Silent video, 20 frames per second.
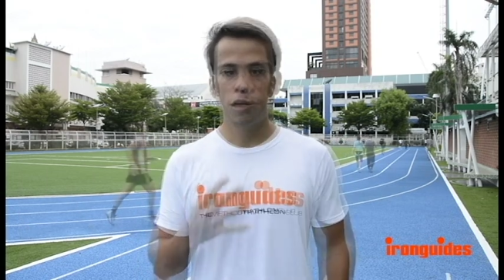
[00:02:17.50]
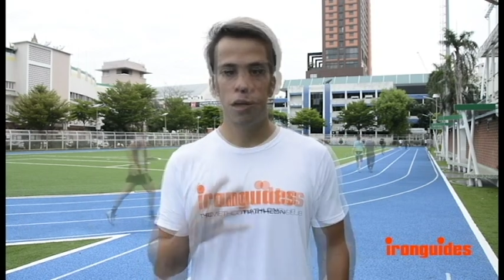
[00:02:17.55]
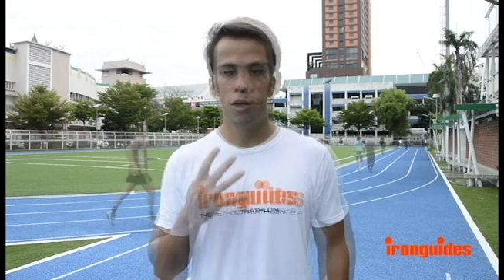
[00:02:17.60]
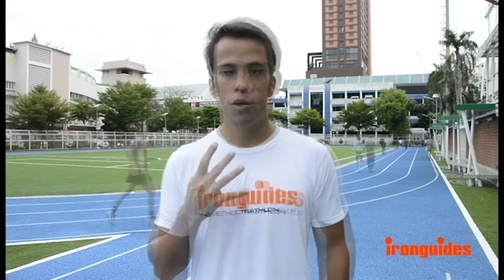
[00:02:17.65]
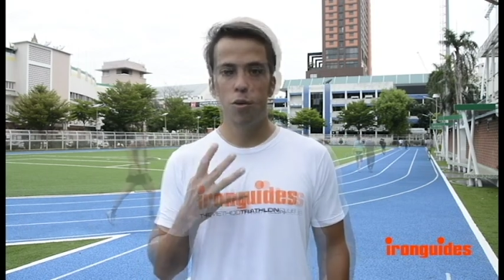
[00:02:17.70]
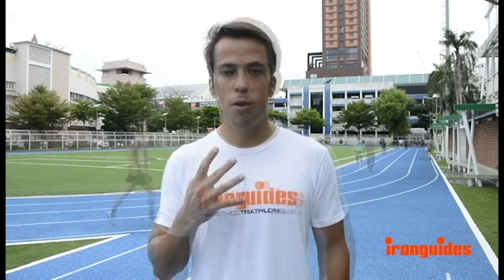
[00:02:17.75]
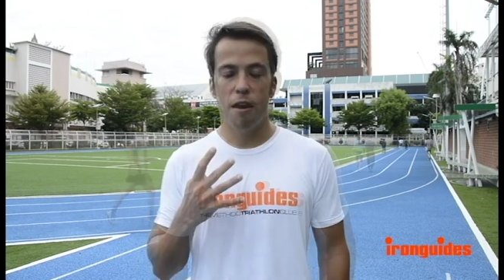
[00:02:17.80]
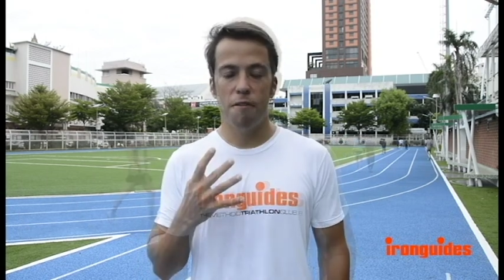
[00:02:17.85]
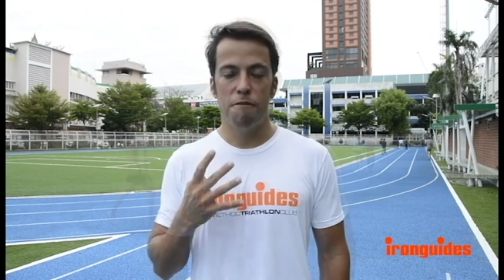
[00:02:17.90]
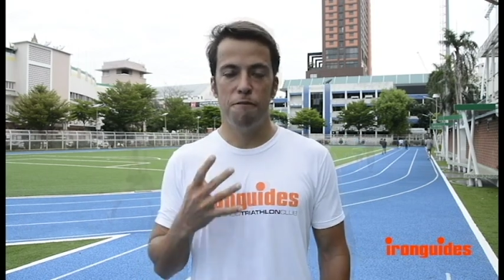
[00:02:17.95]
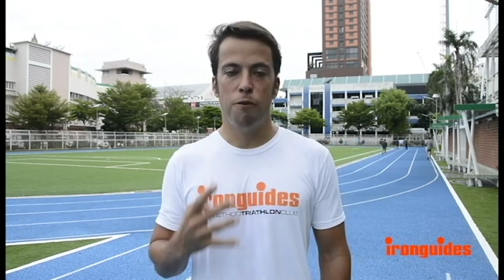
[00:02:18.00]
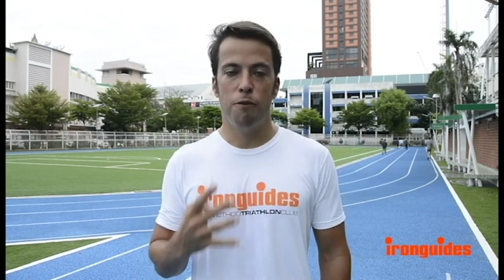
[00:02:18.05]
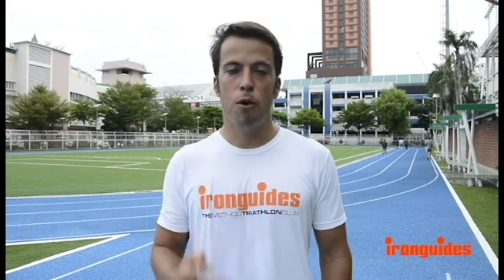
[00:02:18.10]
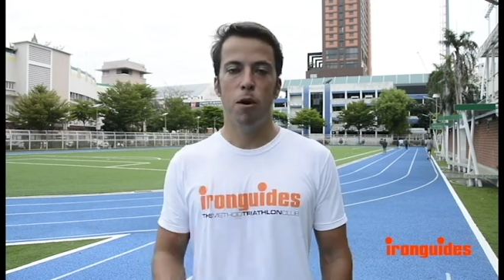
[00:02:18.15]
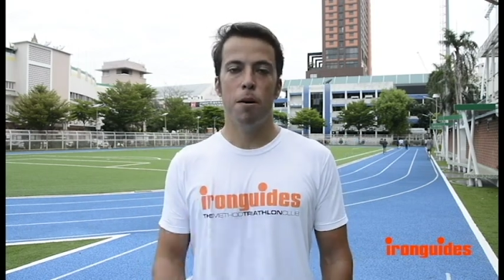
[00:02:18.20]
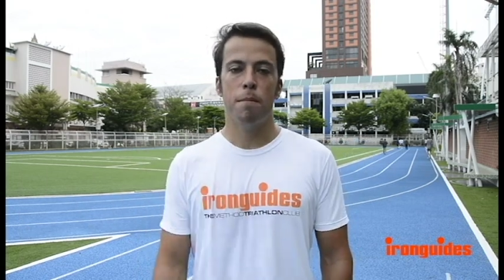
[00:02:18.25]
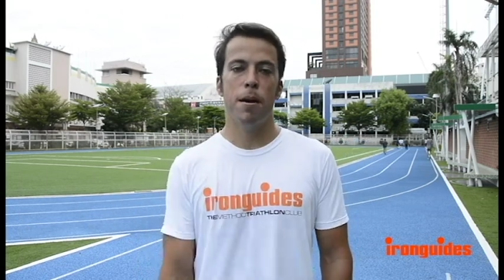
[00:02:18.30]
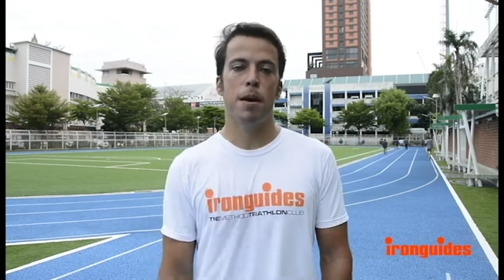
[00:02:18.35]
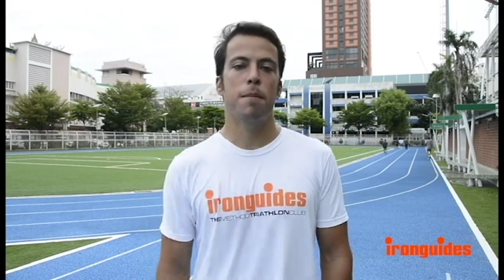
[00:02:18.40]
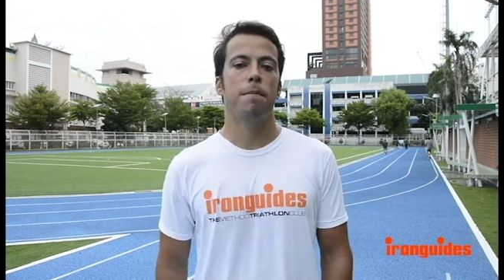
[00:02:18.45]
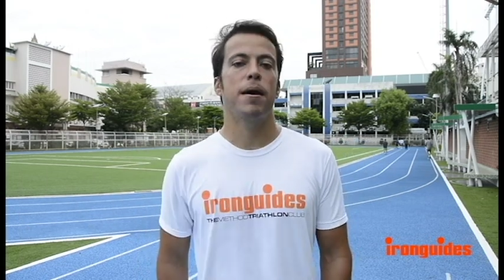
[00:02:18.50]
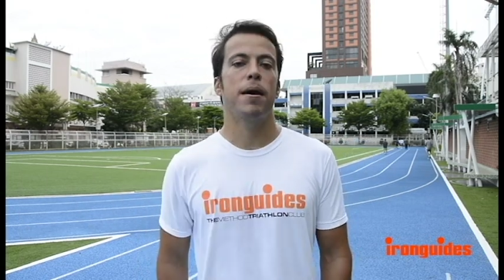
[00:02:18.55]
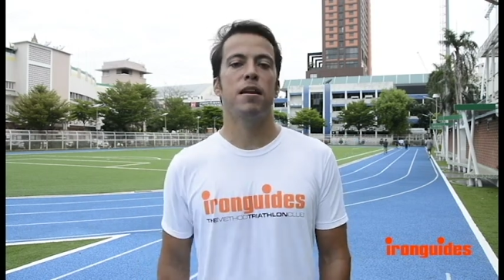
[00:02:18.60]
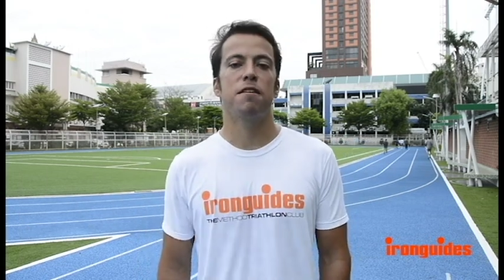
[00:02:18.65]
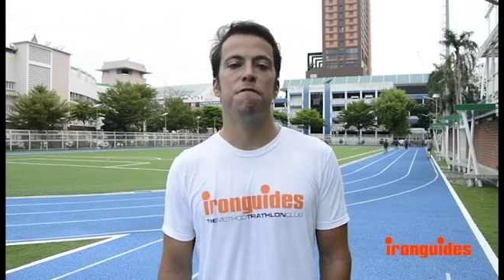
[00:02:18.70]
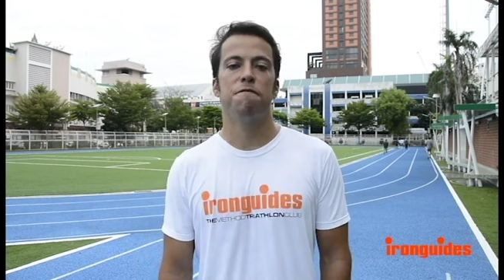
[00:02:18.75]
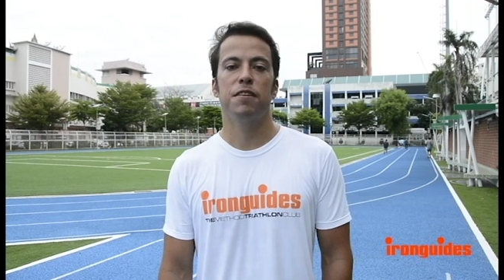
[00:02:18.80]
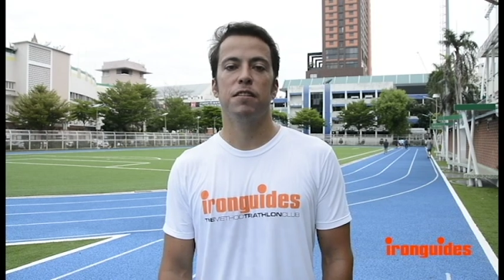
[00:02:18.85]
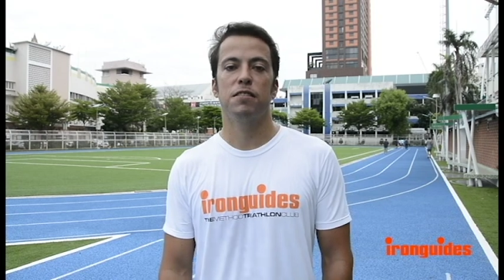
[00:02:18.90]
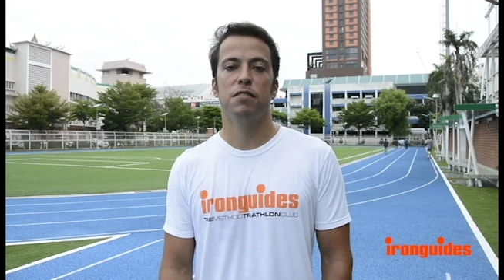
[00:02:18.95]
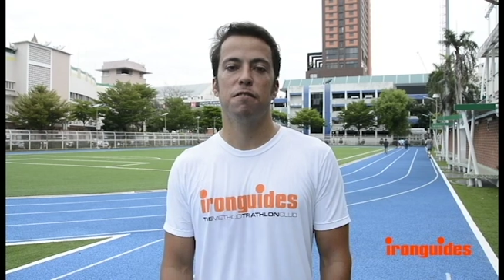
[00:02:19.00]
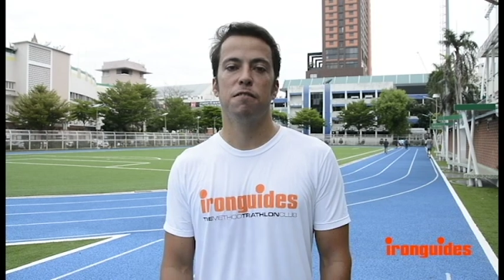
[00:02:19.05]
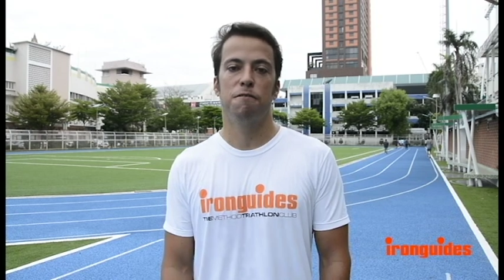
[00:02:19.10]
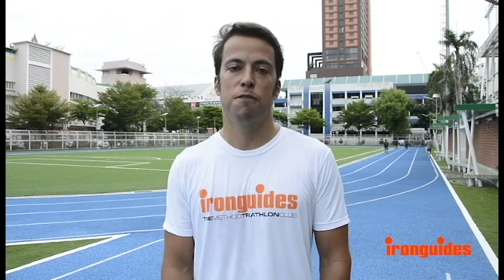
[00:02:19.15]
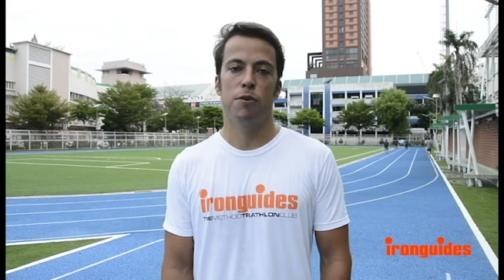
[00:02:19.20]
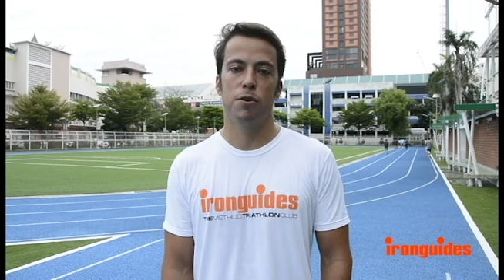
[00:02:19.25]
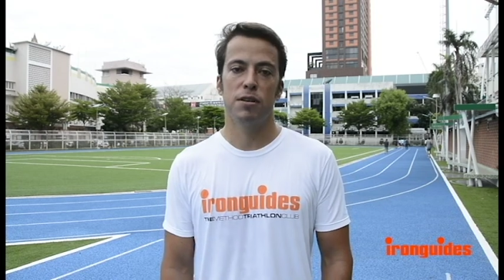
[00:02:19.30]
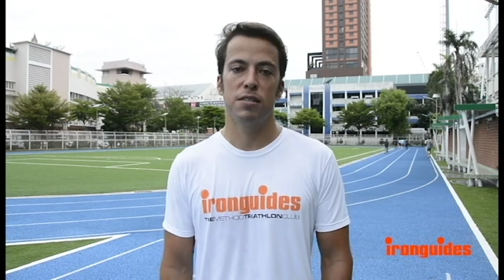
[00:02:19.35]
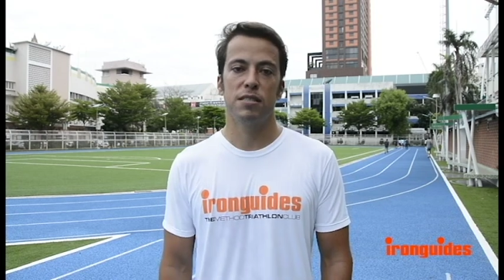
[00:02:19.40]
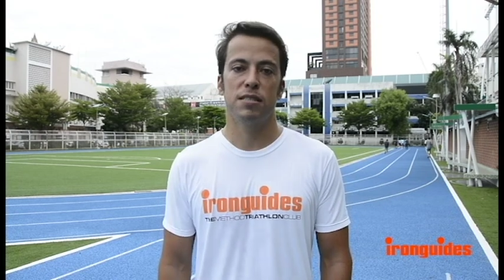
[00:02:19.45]
You have 4 main benefits
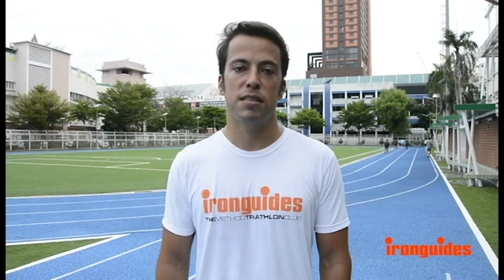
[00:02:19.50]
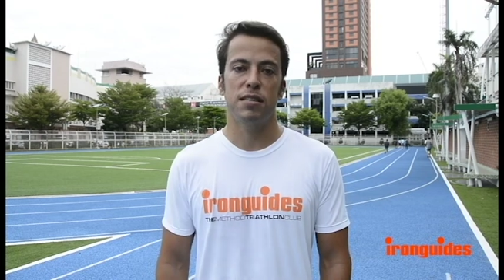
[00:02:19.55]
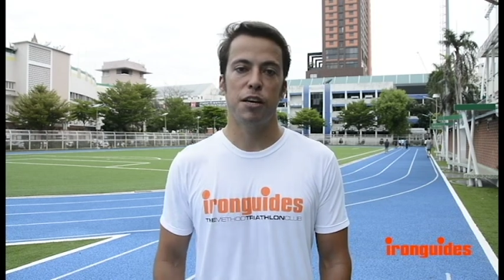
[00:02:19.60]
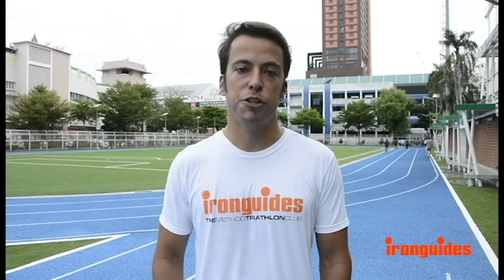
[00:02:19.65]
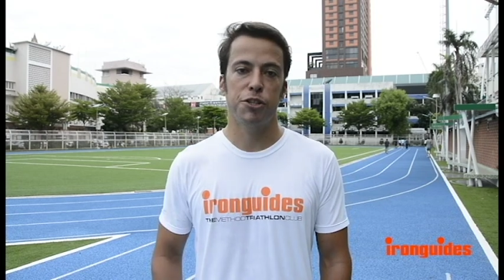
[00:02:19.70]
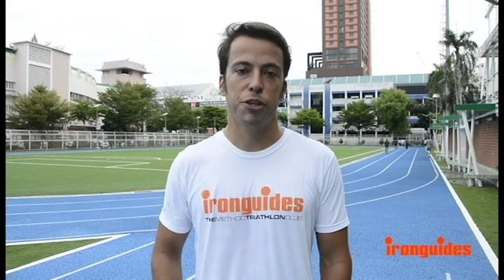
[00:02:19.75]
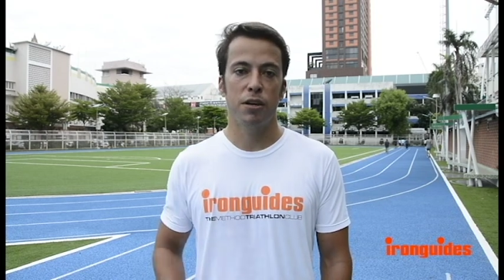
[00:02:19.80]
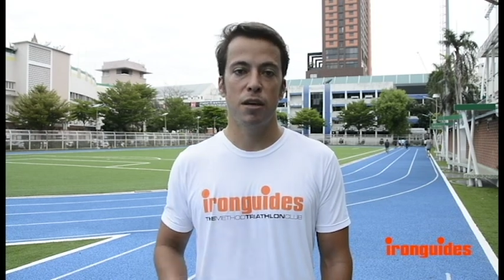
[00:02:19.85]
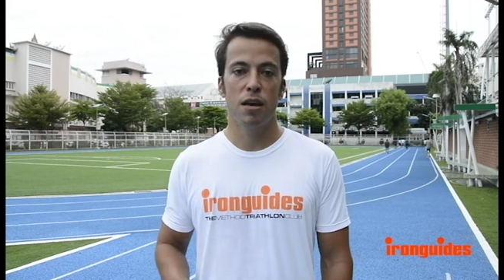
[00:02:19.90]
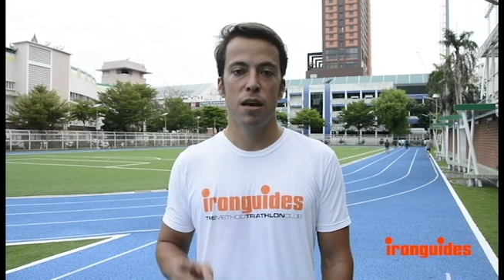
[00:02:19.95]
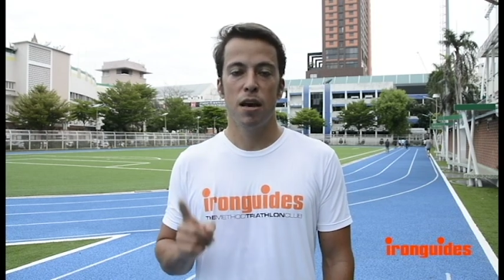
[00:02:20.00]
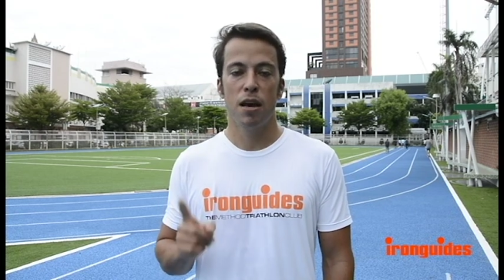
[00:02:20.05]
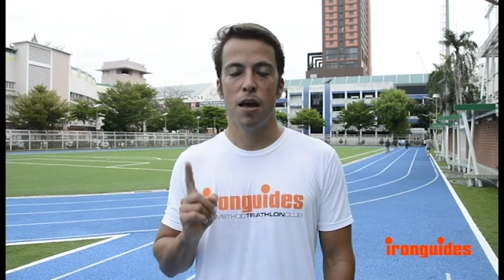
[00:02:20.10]
for this session.